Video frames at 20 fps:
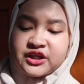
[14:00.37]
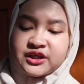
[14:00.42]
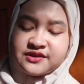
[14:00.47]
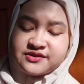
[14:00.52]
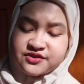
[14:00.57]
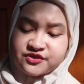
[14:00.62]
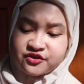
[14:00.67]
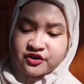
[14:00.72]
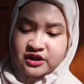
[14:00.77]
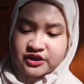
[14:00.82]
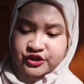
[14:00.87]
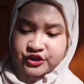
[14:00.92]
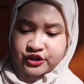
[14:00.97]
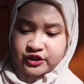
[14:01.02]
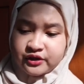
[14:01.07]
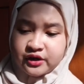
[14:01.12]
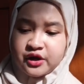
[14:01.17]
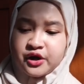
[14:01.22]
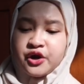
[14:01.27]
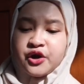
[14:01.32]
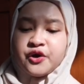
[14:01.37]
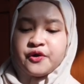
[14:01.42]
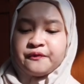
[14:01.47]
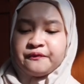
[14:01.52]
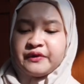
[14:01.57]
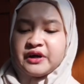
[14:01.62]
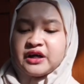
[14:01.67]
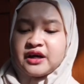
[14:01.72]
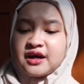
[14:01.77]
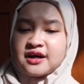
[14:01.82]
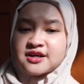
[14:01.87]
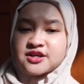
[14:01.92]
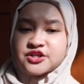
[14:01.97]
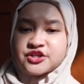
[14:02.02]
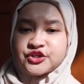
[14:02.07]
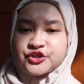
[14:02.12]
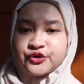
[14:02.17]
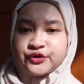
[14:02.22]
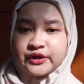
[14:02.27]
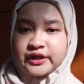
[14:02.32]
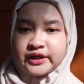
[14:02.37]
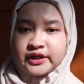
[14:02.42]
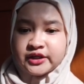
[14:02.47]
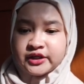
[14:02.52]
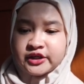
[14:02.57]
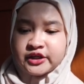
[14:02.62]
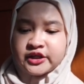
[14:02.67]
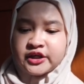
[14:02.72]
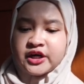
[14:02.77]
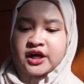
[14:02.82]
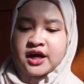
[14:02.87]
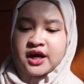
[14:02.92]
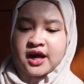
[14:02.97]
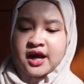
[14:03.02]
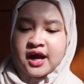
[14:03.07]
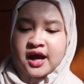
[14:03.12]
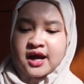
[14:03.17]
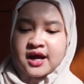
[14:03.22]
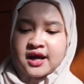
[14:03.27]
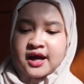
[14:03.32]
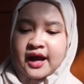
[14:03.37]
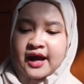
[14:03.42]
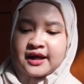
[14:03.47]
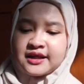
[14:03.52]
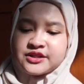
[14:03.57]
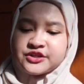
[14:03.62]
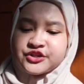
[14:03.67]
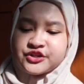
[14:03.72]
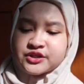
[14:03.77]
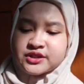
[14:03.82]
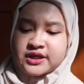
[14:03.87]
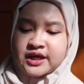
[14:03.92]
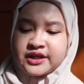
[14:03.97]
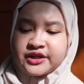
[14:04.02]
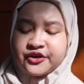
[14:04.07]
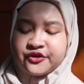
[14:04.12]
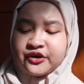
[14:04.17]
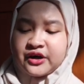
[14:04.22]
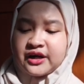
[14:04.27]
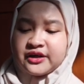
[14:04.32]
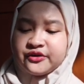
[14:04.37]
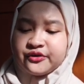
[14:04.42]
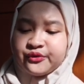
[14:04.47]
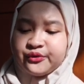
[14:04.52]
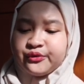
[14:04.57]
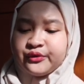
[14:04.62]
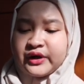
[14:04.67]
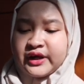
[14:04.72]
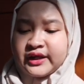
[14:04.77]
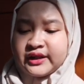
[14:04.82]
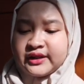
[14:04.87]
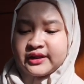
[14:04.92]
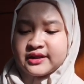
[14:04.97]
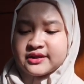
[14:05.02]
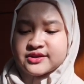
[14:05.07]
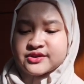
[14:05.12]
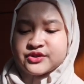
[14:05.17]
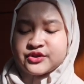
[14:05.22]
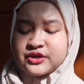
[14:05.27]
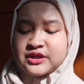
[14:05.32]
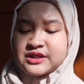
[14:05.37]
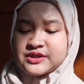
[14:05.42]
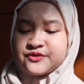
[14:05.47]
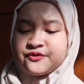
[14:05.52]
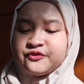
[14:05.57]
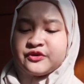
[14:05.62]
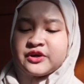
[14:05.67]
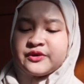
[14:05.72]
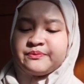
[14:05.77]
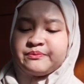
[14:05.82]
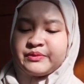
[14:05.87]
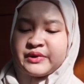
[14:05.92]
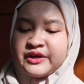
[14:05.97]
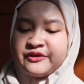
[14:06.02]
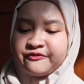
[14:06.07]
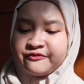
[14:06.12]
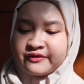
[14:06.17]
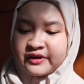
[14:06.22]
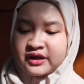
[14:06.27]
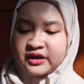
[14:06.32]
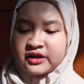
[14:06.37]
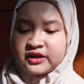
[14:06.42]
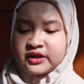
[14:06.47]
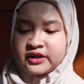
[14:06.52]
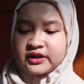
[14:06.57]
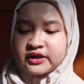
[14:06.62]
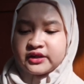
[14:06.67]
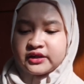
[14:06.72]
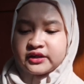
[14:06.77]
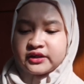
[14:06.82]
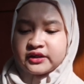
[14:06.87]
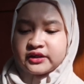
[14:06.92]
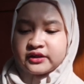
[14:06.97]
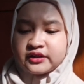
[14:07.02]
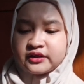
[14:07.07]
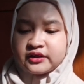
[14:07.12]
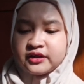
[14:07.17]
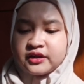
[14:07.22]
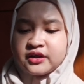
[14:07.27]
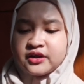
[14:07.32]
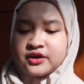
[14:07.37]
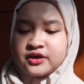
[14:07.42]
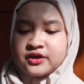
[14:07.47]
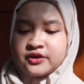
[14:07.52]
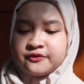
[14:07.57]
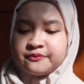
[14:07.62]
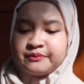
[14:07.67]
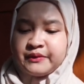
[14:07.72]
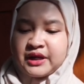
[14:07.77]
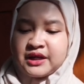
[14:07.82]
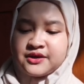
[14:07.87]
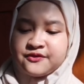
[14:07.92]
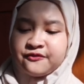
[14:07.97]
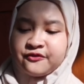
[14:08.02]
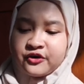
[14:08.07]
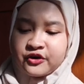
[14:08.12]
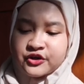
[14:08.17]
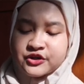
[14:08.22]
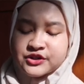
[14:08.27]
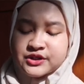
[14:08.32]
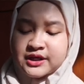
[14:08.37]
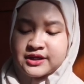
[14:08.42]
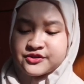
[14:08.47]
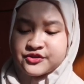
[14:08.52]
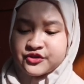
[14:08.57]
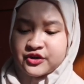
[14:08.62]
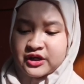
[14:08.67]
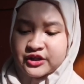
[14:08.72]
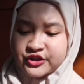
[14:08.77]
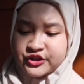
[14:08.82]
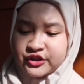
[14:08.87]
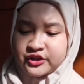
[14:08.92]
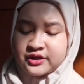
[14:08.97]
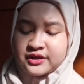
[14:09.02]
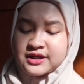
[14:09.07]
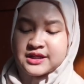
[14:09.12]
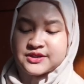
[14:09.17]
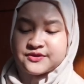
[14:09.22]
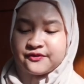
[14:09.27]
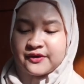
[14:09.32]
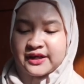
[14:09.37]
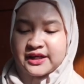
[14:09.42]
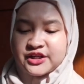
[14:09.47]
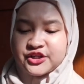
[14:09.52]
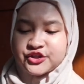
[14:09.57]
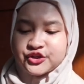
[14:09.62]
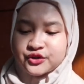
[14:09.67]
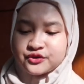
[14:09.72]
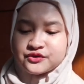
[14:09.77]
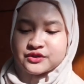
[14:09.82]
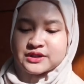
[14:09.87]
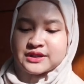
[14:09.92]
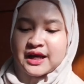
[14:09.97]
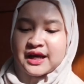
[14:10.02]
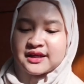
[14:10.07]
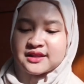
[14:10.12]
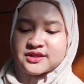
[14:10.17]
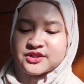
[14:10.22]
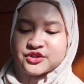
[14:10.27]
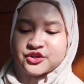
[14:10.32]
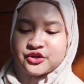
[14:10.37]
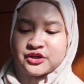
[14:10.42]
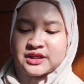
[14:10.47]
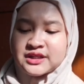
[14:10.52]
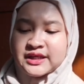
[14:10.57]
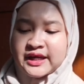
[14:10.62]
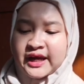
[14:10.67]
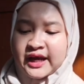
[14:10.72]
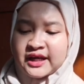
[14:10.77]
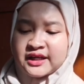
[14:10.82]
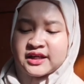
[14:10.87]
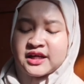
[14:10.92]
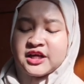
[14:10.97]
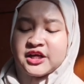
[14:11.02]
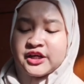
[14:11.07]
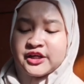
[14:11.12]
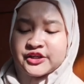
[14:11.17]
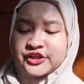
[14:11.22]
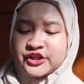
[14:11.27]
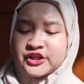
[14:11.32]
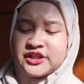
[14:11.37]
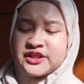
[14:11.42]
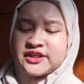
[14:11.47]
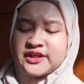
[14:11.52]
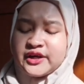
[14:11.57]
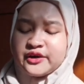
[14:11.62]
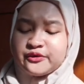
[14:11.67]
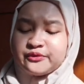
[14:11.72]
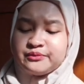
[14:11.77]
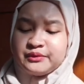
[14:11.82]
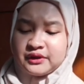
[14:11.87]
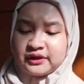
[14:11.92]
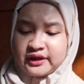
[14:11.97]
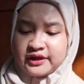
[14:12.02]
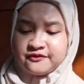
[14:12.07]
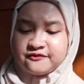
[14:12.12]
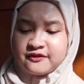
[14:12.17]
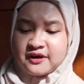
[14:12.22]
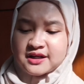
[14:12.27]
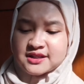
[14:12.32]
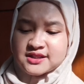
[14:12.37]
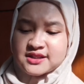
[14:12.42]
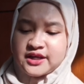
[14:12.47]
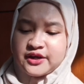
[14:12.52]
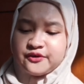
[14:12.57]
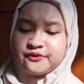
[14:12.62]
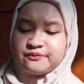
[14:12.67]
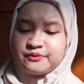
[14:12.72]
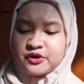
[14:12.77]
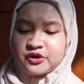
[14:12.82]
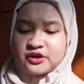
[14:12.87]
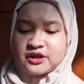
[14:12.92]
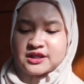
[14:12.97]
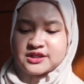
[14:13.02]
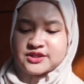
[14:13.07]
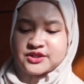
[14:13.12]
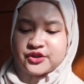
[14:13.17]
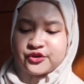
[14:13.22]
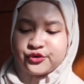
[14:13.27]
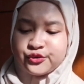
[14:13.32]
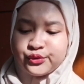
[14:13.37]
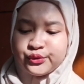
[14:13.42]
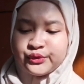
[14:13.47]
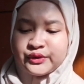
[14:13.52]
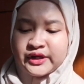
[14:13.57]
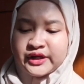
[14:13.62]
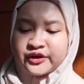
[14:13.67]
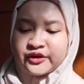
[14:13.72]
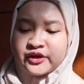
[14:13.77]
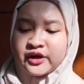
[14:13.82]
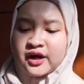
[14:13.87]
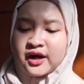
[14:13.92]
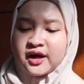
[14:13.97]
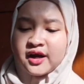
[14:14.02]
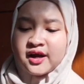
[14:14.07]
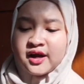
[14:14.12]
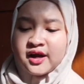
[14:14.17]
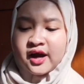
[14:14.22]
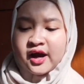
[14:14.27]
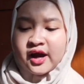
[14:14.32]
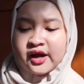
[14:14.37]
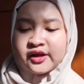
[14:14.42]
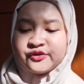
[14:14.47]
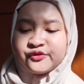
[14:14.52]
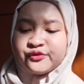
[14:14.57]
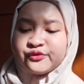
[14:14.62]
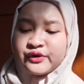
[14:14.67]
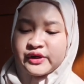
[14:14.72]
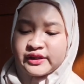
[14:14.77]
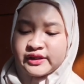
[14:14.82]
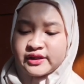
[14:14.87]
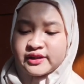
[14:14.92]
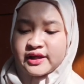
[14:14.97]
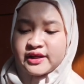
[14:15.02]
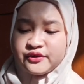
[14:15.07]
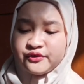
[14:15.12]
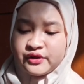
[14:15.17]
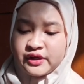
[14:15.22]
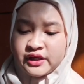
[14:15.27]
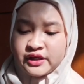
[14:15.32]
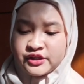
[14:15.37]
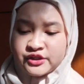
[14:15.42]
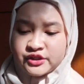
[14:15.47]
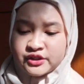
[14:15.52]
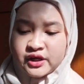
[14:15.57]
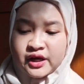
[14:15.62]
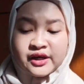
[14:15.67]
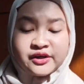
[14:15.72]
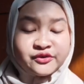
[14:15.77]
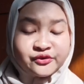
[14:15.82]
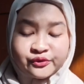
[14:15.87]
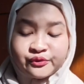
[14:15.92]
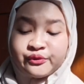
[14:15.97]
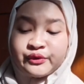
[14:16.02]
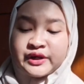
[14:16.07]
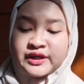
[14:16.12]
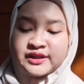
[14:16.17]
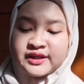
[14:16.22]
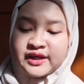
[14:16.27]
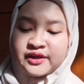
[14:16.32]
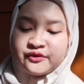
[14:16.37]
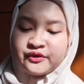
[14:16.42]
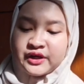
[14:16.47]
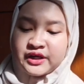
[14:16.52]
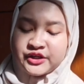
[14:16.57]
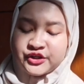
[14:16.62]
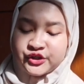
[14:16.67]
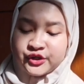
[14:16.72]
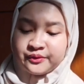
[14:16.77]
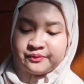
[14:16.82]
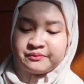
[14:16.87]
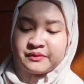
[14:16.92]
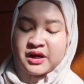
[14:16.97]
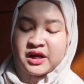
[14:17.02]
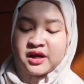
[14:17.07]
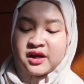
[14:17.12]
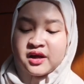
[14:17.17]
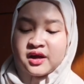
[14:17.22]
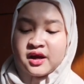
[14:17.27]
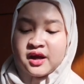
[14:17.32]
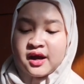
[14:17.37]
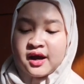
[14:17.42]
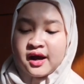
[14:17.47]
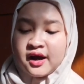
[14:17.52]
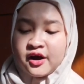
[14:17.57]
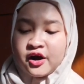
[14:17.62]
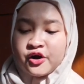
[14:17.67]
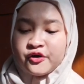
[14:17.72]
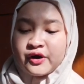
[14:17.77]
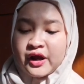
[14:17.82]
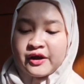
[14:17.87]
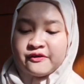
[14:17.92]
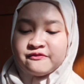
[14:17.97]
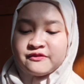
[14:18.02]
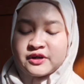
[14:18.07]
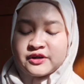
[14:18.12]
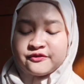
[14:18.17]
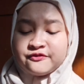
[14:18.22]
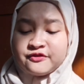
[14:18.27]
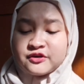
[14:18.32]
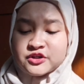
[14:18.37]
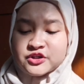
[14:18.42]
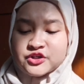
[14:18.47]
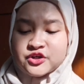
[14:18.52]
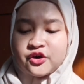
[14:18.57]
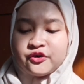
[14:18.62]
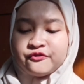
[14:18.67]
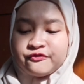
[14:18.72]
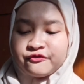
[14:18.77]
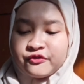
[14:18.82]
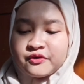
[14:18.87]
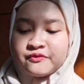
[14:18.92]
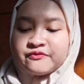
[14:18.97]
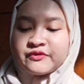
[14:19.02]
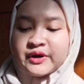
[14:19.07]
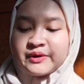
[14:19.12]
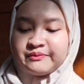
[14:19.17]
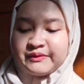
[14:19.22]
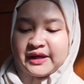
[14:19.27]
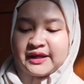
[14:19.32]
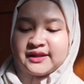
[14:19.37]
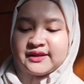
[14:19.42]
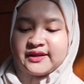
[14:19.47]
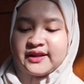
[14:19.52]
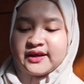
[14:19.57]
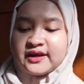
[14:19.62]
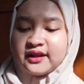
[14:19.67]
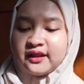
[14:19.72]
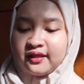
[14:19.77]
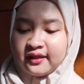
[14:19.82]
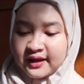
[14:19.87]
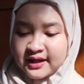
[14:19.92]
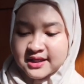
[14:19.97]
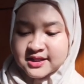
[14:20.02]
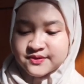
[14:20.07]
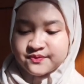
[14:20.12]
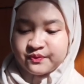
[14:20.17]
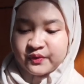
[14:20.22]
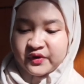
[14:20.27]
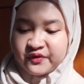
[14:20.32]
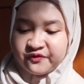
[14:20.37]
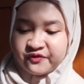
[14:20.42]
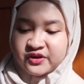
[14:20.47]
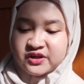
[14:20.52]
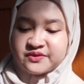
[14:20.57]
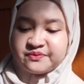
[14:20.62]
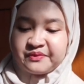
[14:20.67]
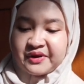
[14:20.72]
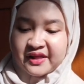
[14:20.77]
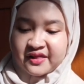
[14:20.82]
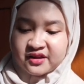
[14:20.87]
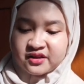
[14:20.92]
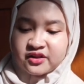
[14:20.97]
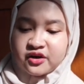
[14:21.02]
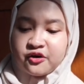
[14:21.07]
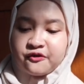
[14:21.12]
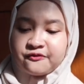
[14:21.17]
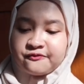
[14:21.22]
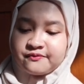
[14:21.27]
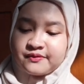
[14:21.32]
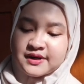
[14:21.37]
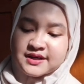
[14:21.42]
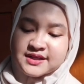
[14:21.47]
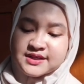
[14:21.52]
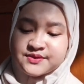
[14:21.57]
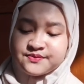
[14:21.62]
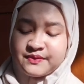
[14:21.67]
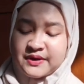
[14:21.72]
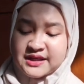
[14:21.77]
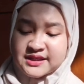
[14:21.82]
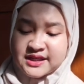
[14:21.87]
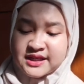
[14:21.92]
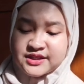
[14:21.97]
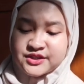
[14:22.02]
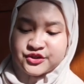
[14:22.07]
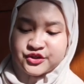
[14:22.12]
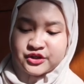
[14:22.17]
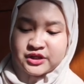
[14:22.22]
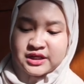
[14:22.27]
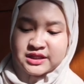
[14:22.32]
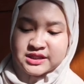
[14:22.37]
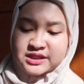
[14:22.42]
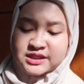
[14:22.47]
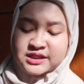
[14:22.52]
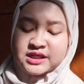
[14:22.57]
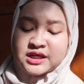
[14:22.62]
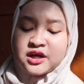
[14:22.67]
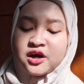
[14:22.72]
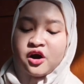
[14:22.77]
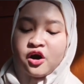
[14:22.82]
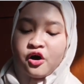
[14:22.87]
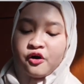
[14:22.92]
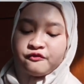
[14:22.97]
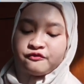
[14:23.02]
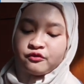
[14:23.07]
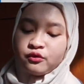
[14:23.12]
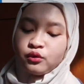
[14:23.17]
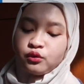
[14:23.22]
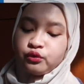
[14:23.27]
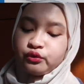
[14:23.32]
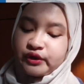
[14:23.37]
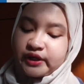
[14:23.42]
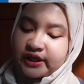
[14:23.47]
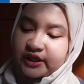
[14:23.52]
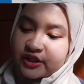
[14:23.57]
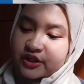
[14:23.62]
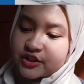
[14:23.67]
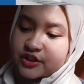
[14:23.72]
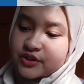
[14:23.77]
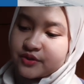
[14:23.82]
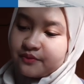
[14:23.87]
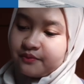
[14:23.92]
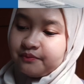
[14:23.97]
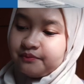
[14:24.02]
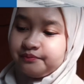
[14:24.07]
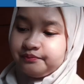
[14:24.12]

instruction, whereas junior and senior undergrad students were preferred meaning focused instruction. This finding shows that students can change their belief as they progress through their undergrad education. However, focus on form remain the least preferred method of participating students of all years.